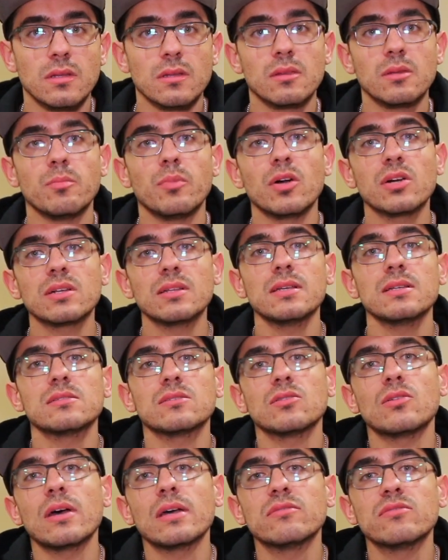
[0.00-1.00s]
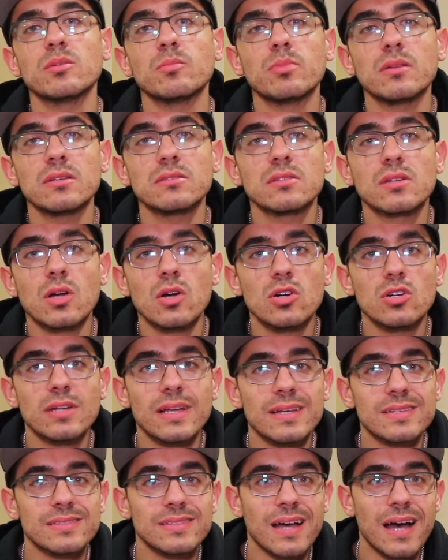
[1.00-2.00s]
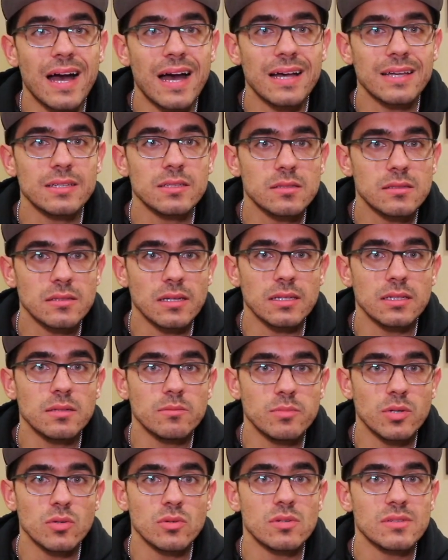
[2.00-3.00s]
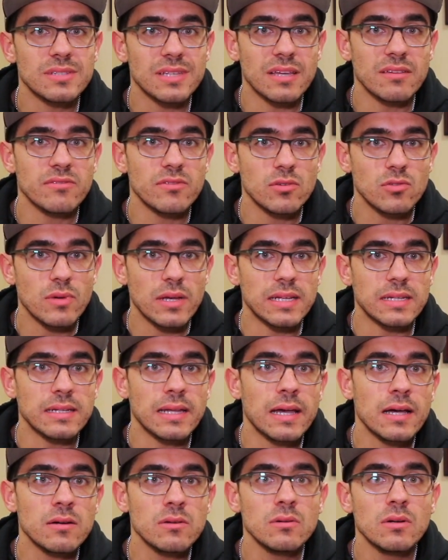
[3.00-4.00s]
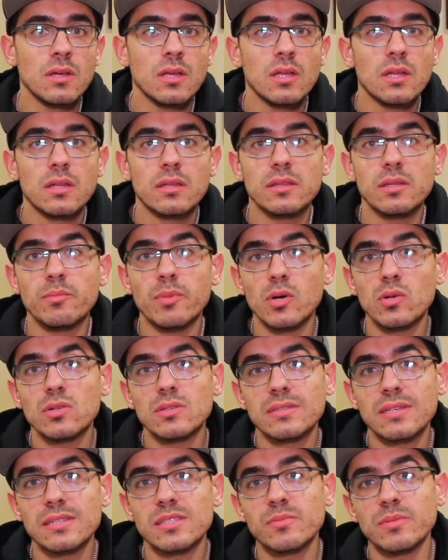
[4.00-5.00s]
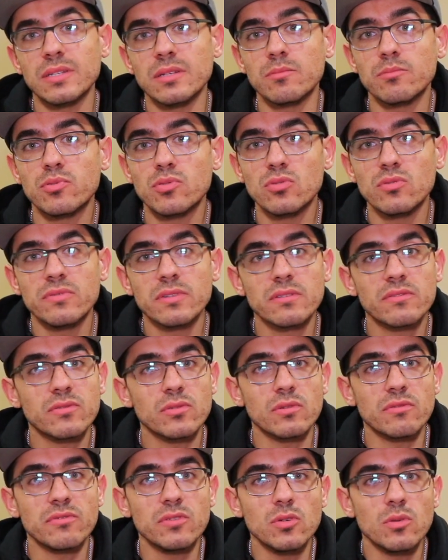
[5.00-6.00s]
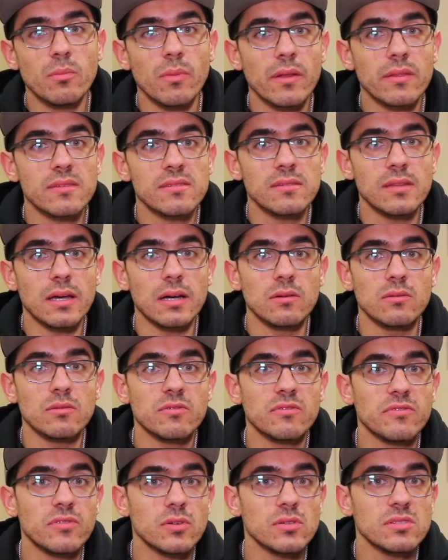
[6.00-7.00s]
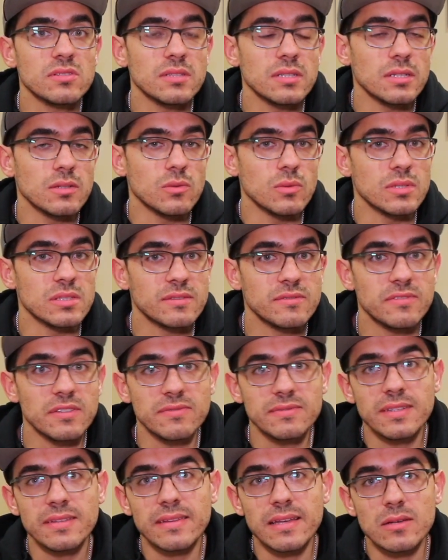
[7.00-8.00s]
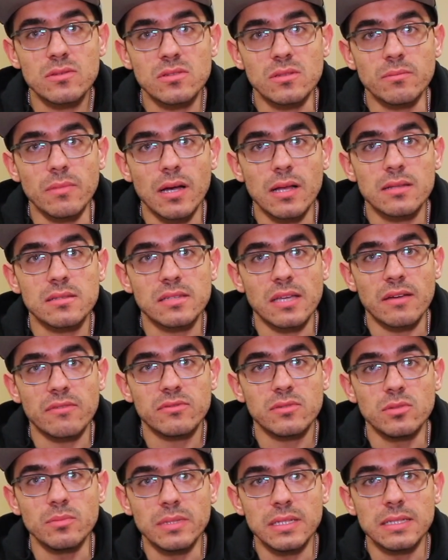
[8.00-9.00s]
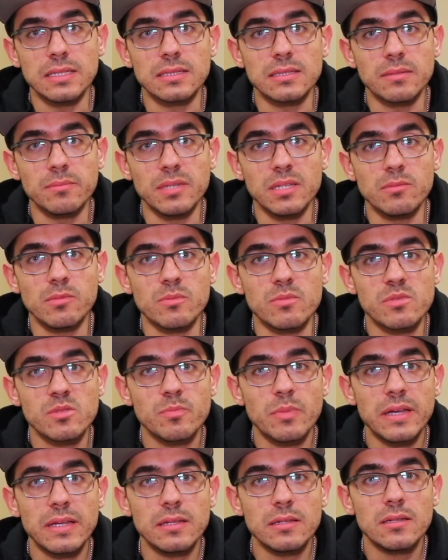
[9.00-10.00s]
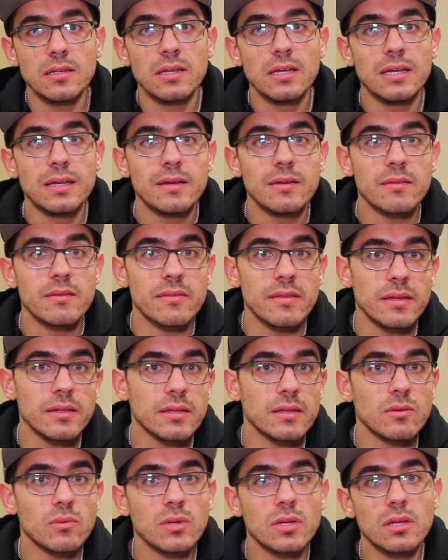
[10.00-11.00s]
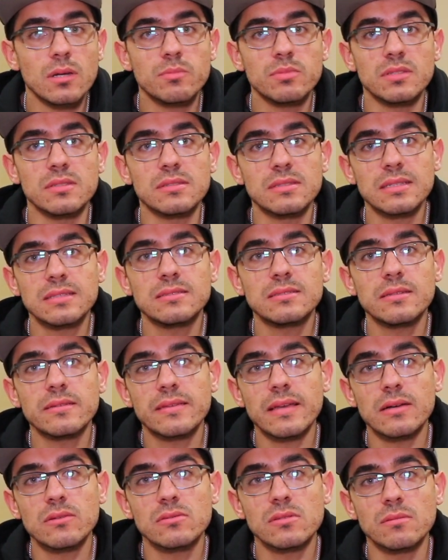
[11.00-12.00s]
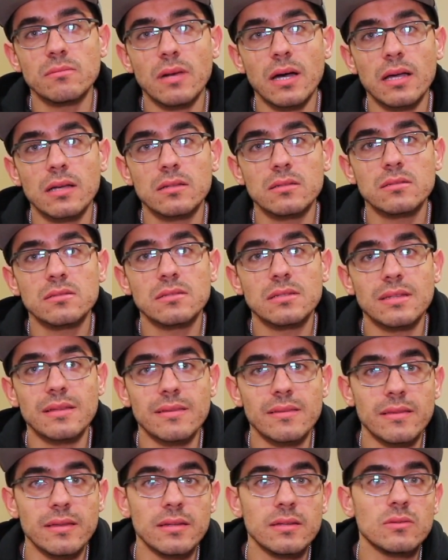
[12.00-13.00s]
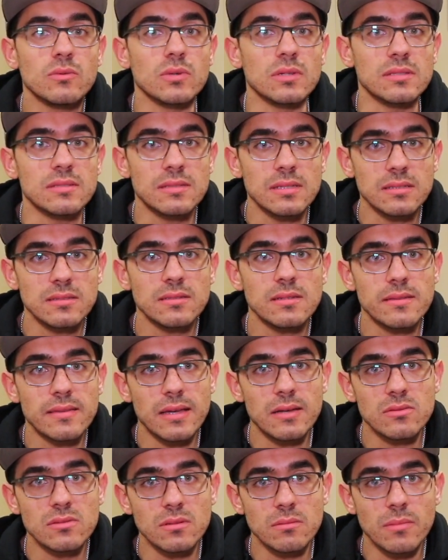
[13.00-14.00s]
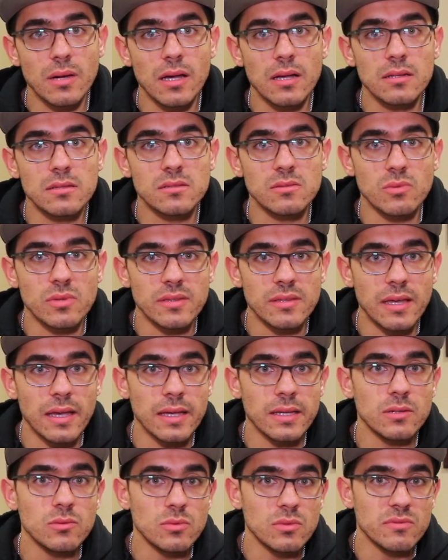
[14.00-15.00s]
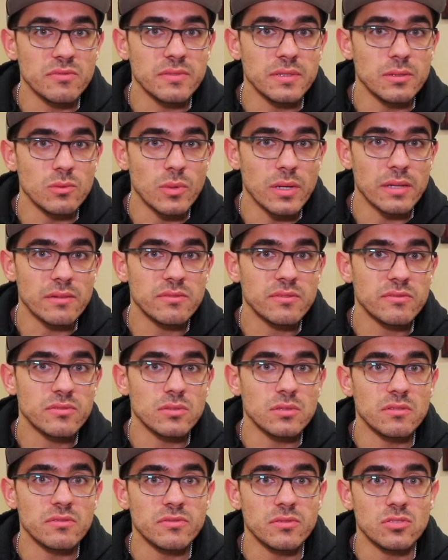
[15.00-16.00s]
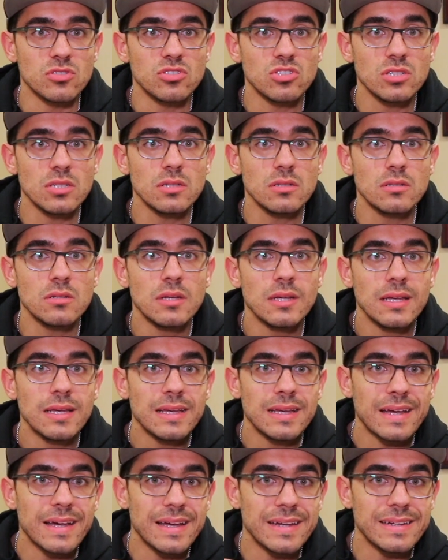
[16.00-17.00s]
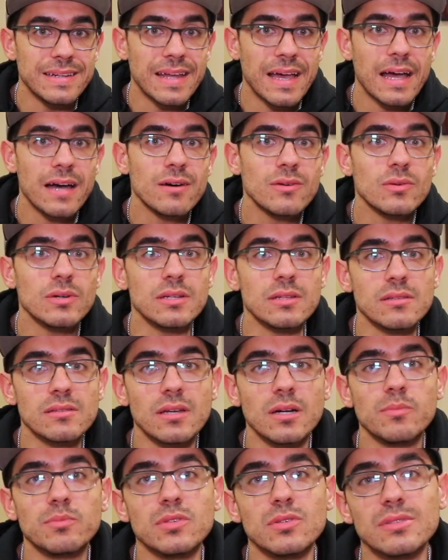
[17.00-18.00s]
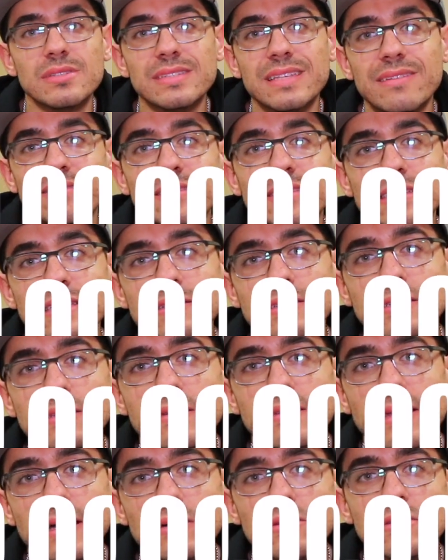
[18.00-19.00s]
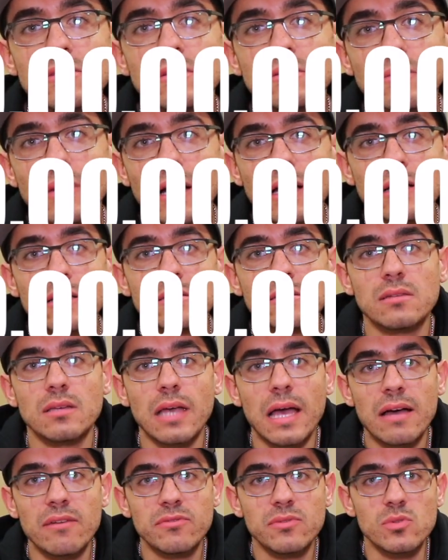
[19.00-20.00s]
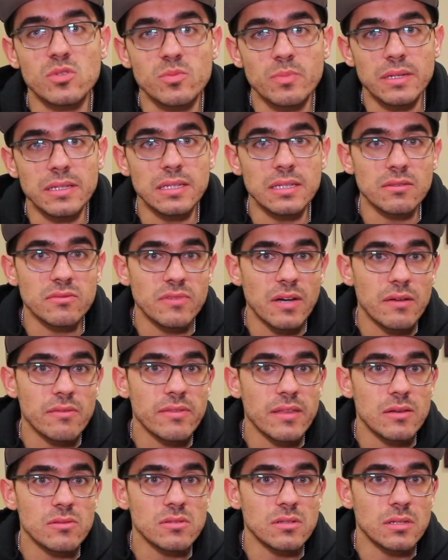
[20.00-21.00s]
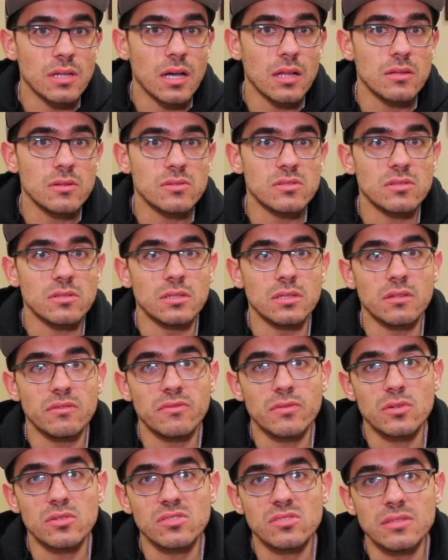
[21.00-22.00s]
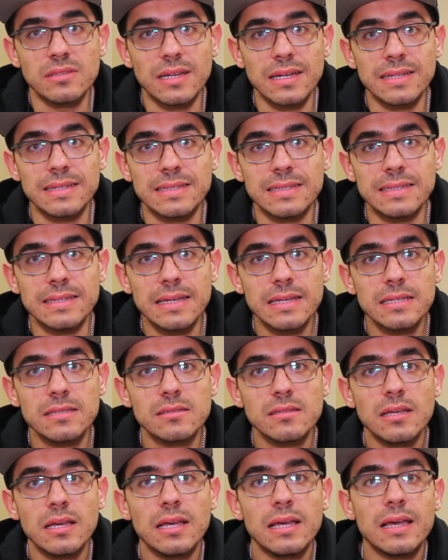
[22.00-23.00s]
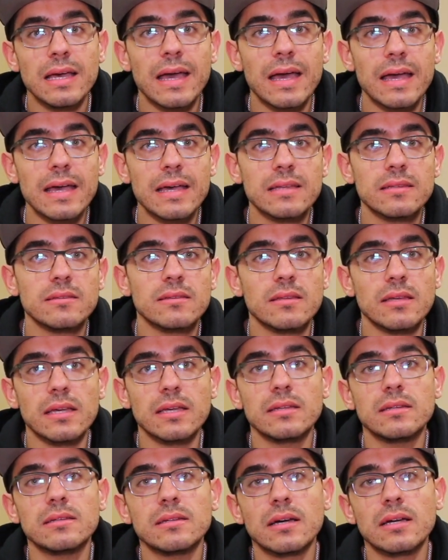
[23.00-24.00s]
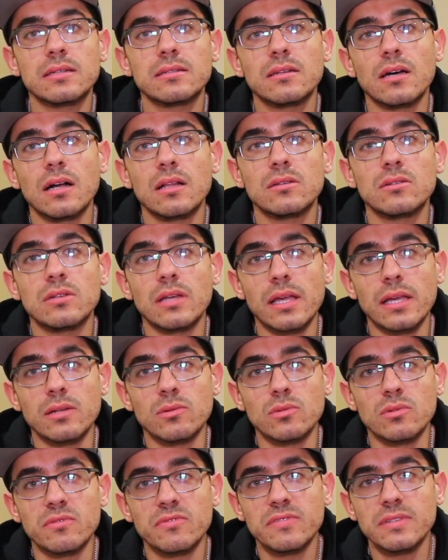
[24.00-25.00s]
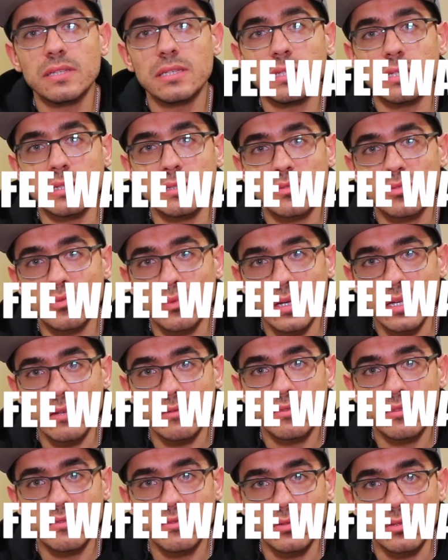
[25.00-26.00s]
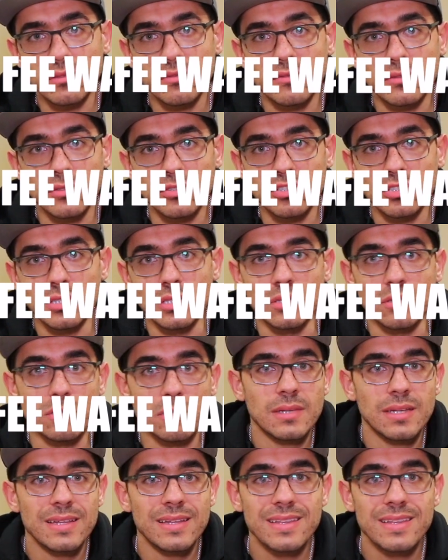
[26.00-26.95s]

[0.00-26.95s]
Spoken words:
The Barclays Arrival Plus card has the highest sign-up bonus ever right now. The bonus has been improving for a few months now. First, it was 50,000 miles after meeting the minimum spend. Then it went up to 60,000 miles. Then it was 60,000 miles with the annual fee waived for the first year. And now it's up to 70,000 miles after spending $5,000 in the first 90 days. And the $89 annual fee is waived for the first year.